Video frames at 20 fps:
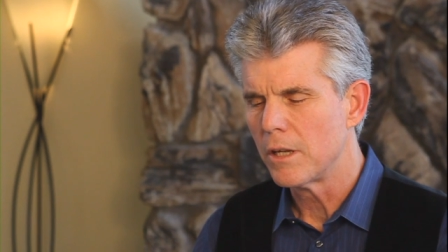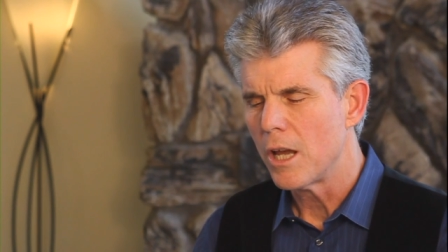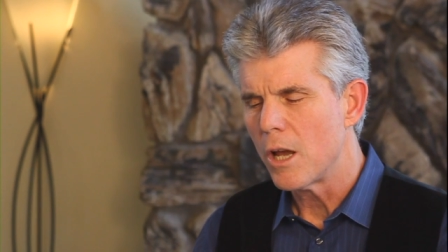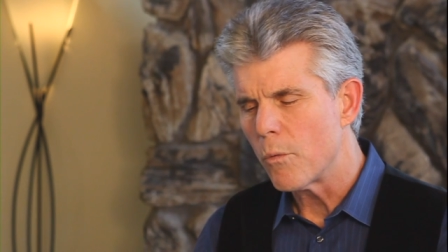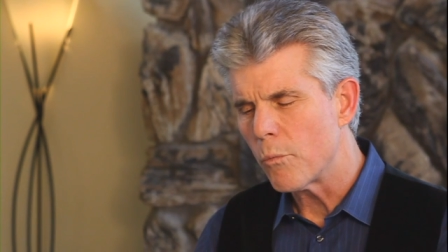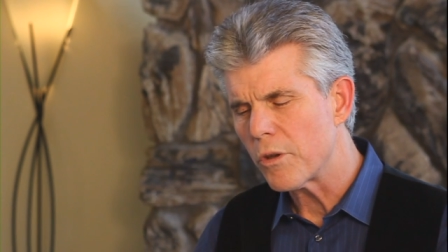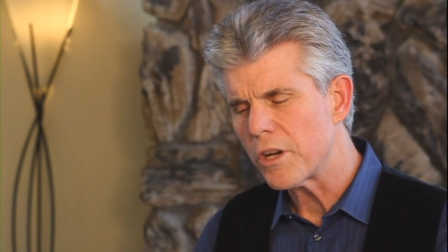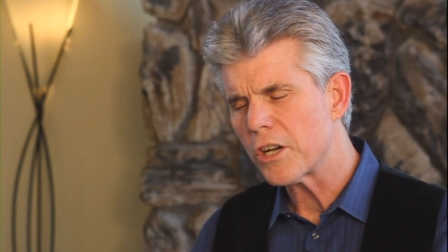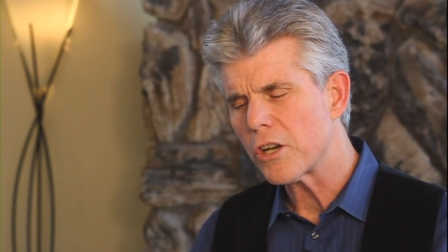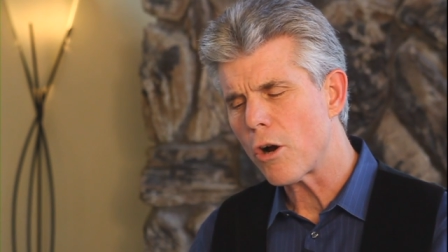
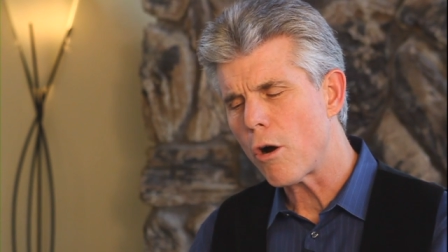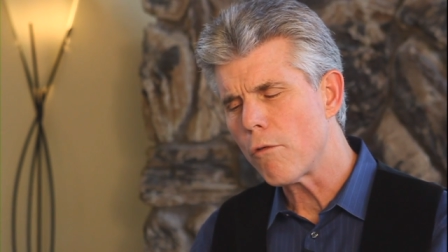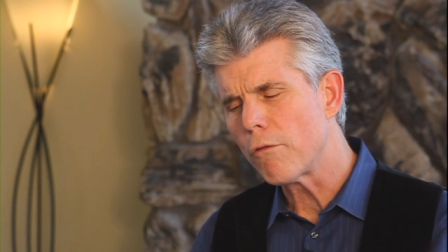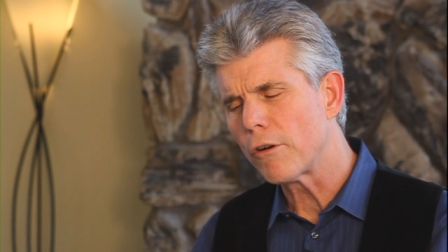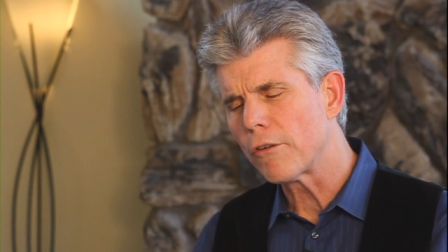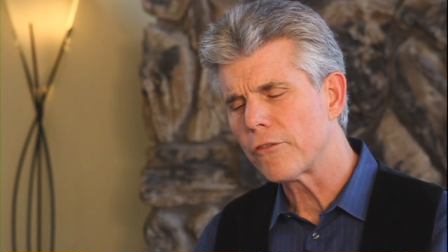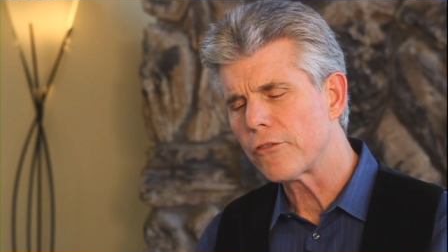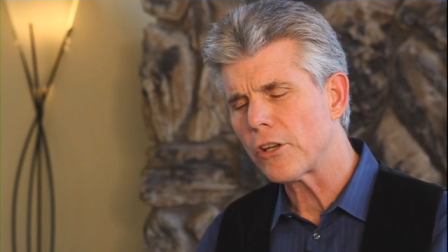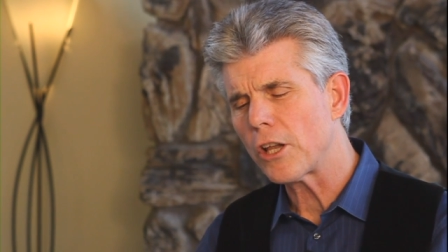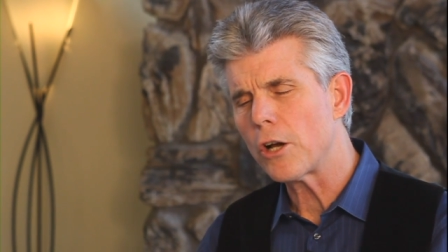When it
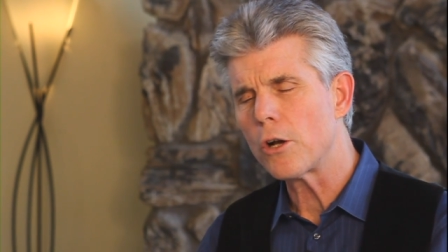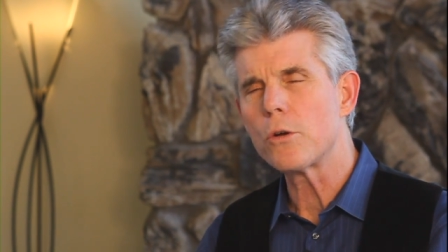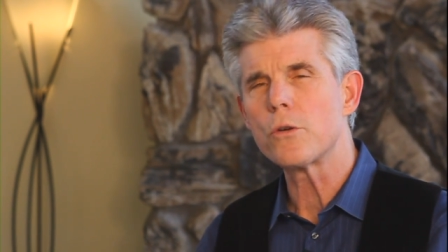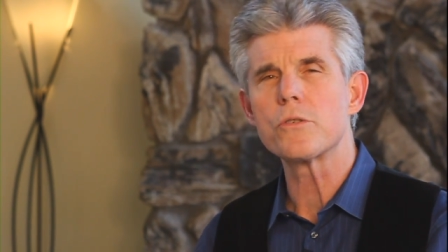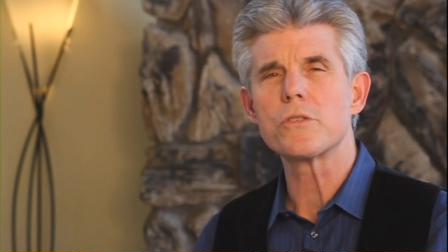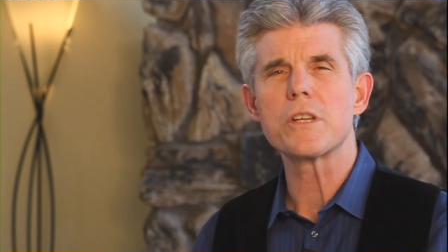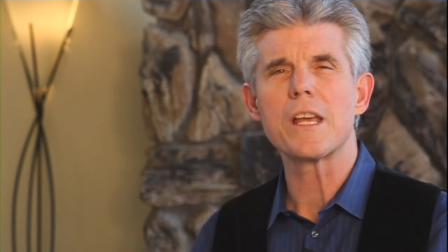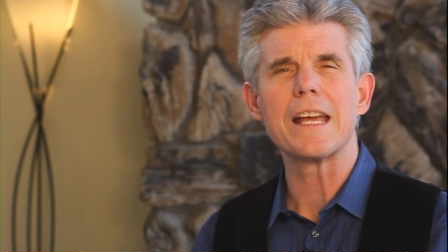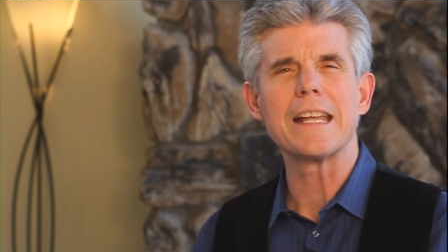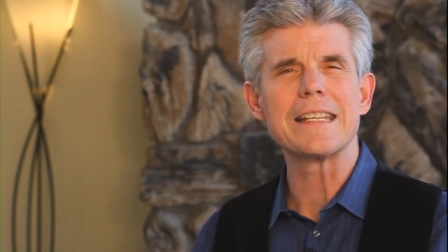
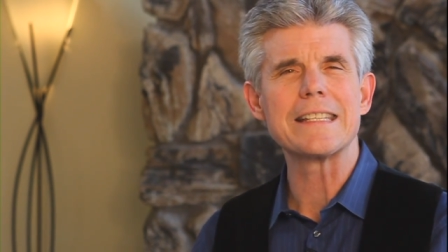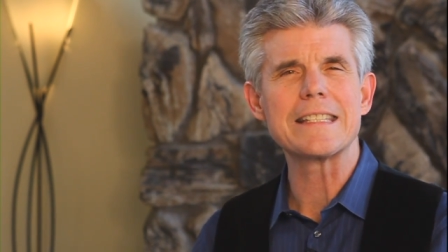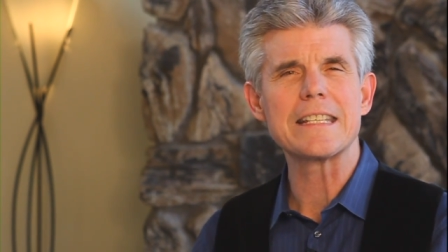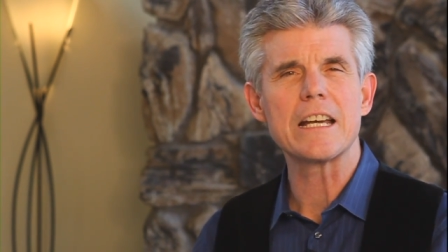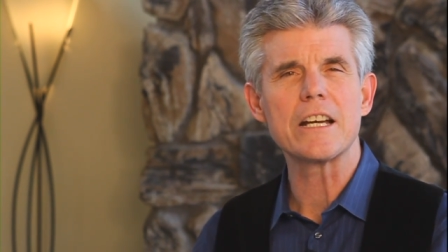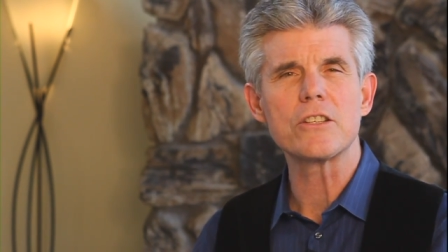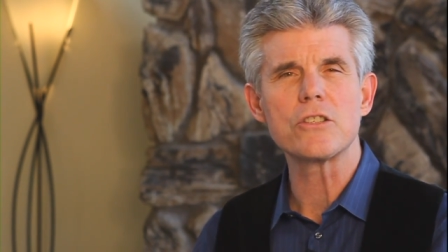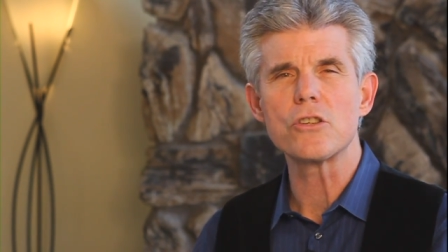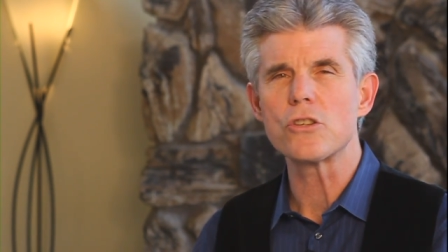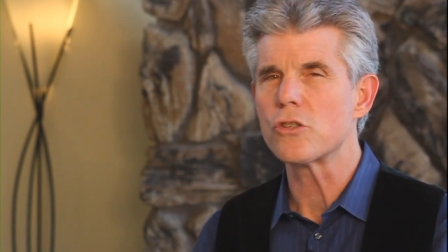overflows and
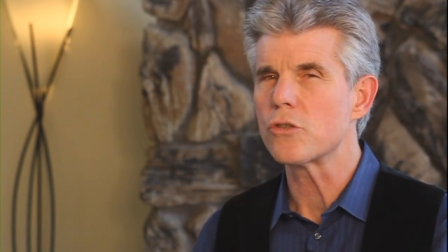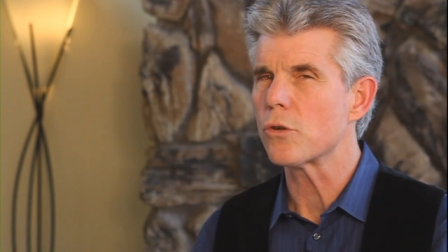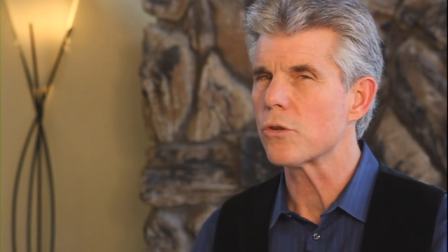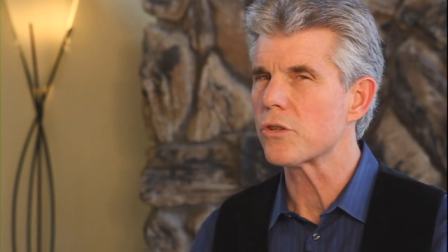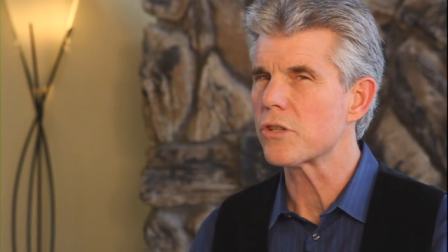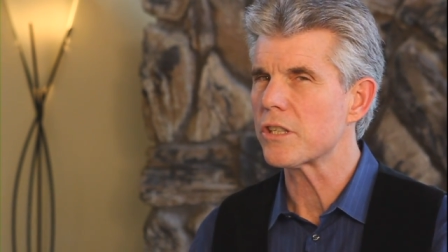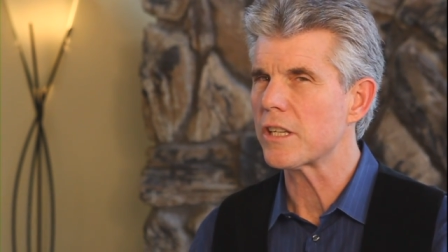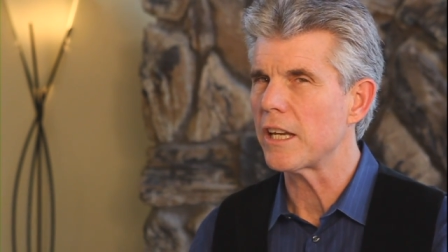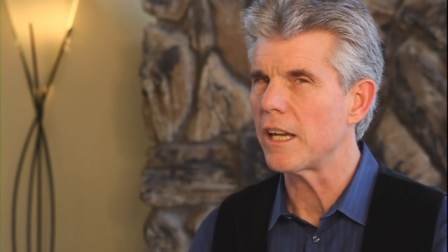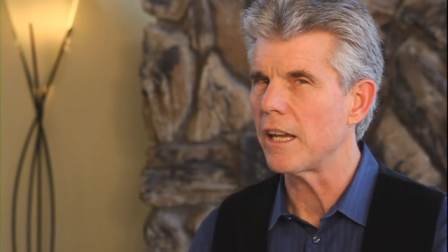touches your
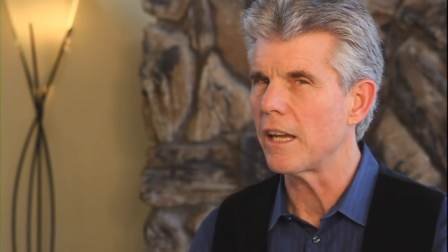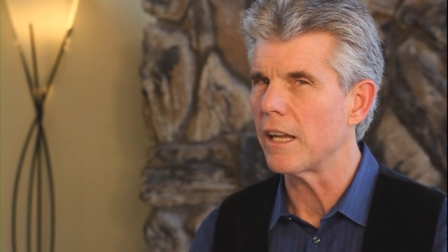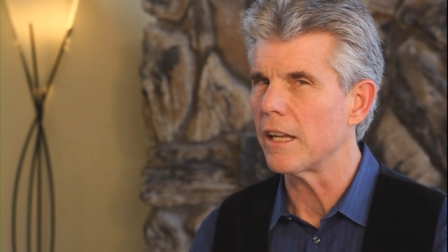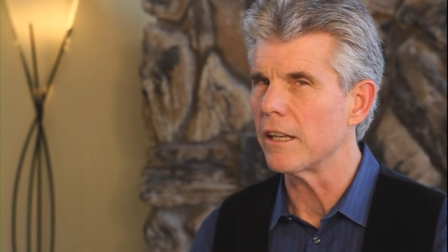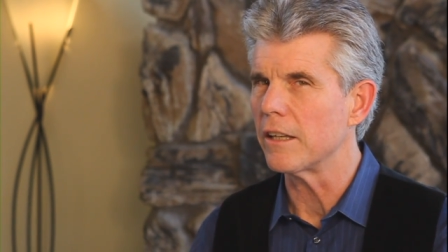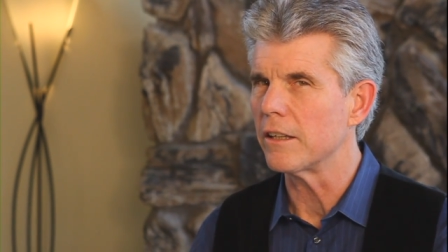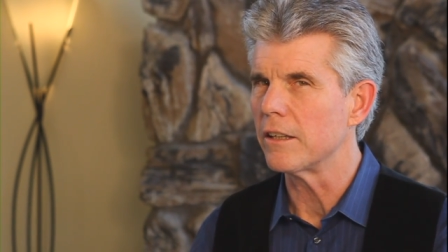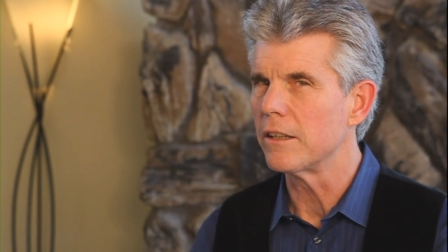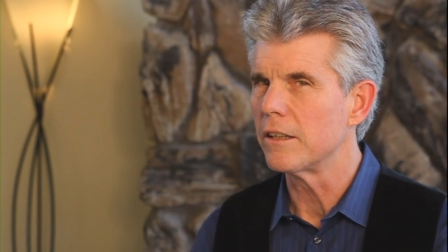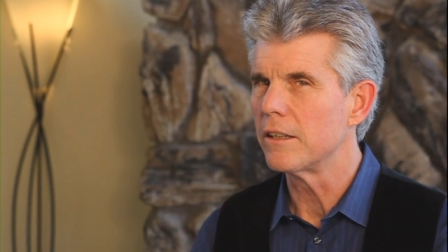
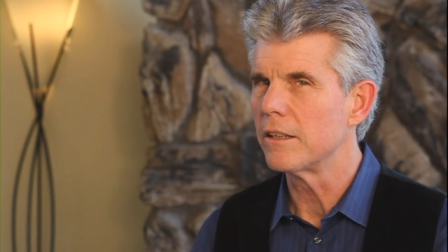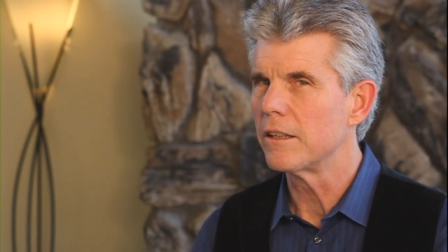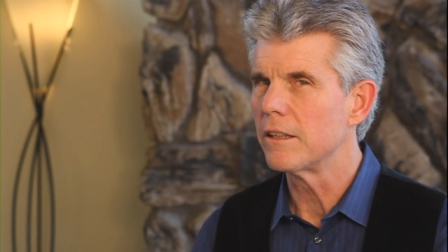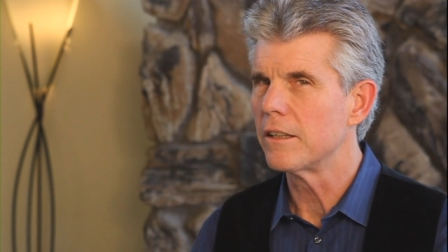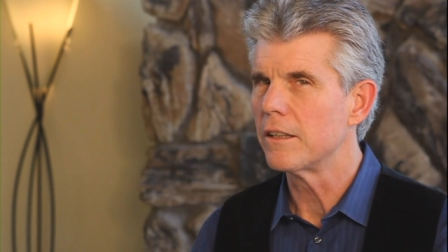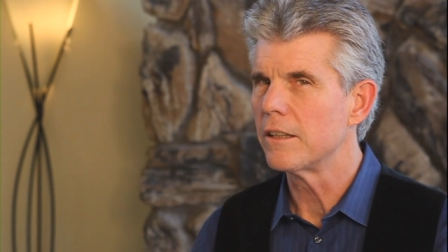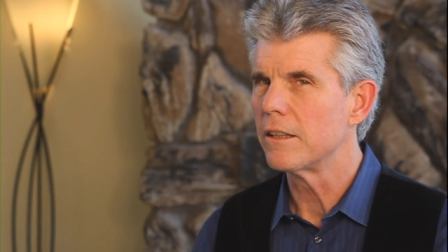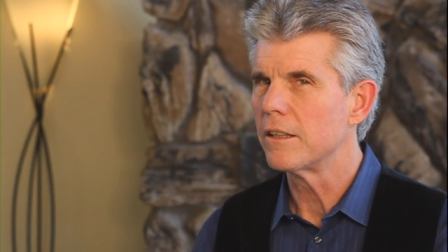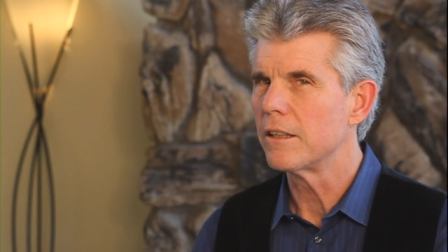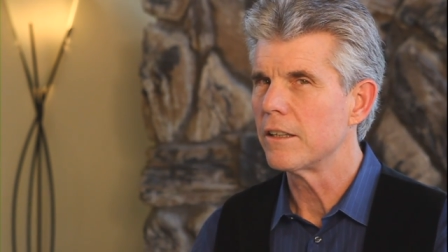skin,
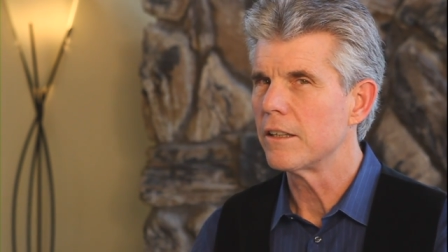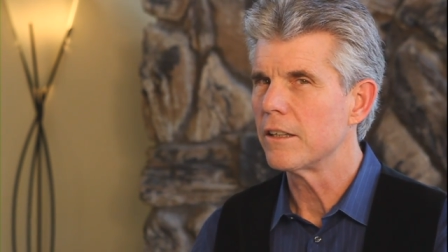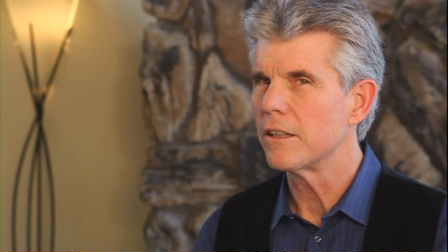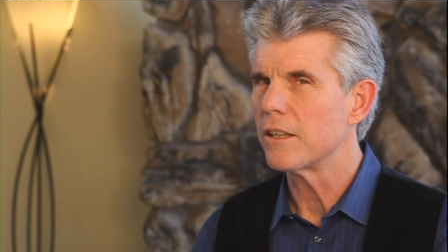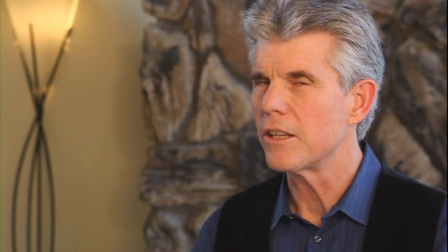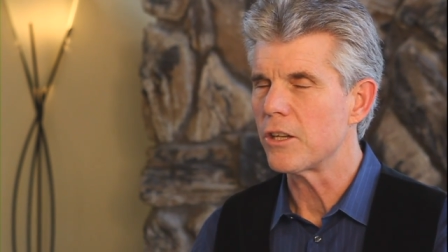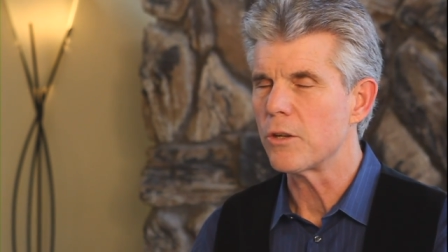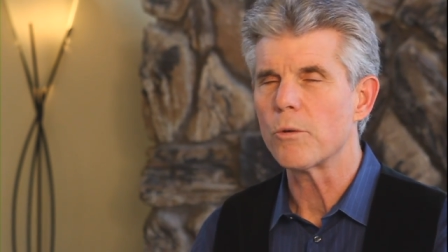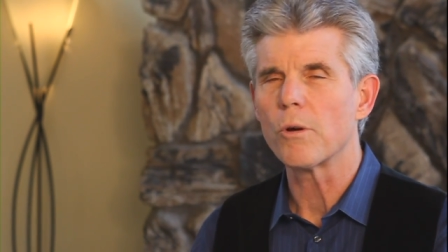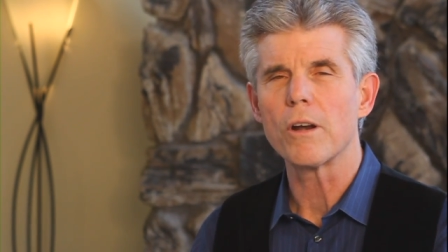
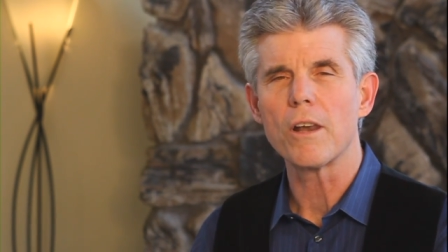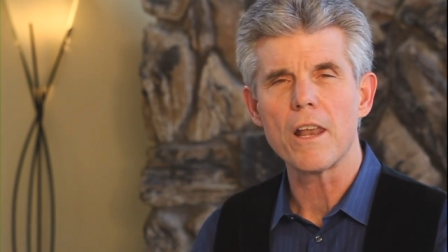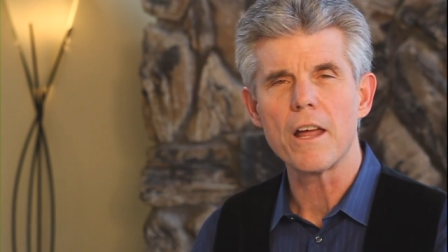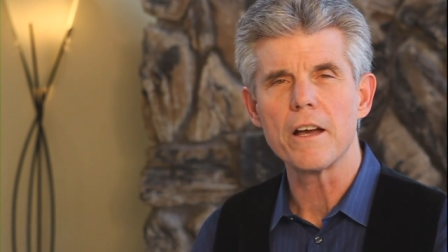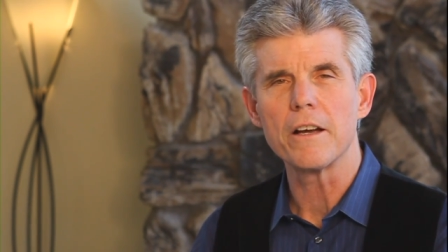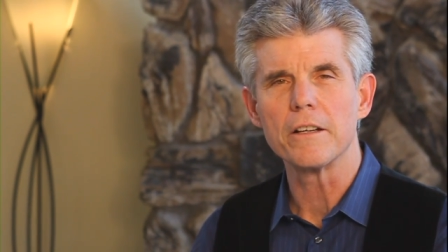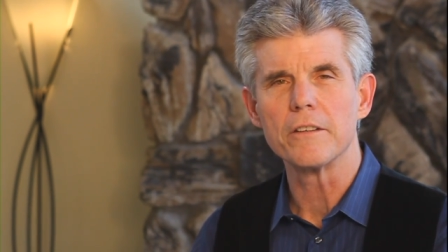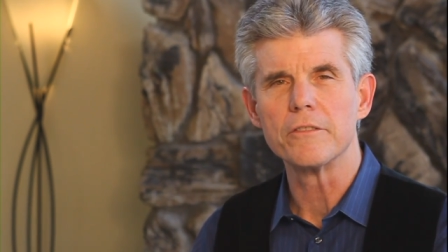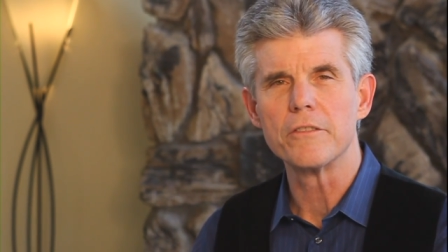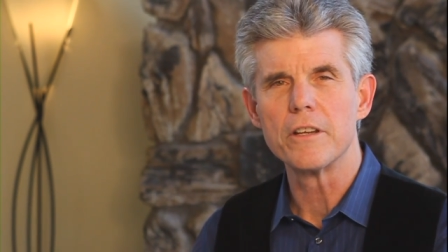you are
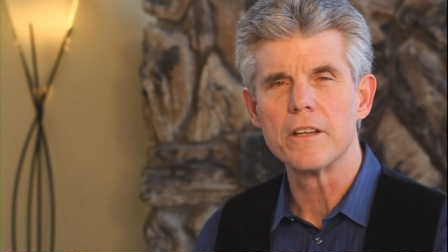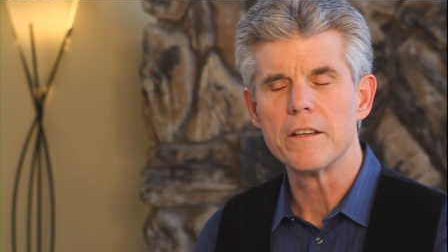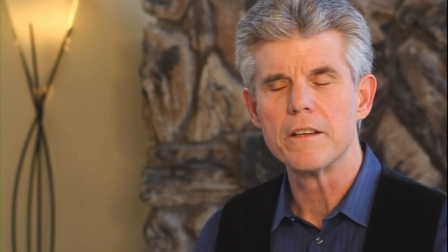loved.